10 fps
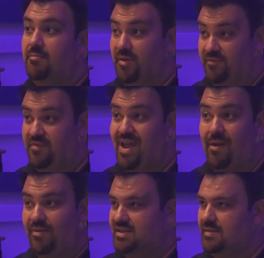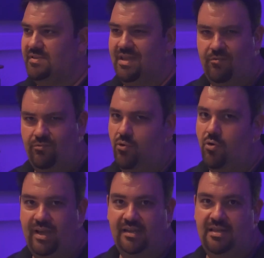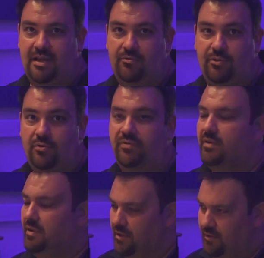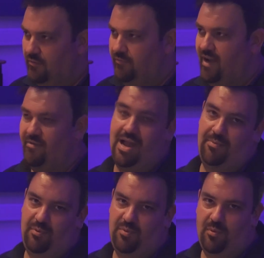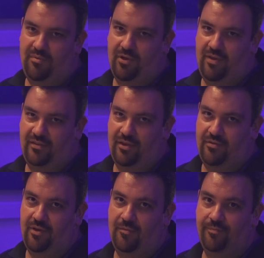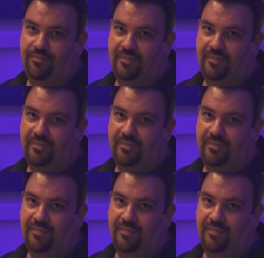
But for now, in terms of that raw kick snare groove, very happy with what we've got there so far.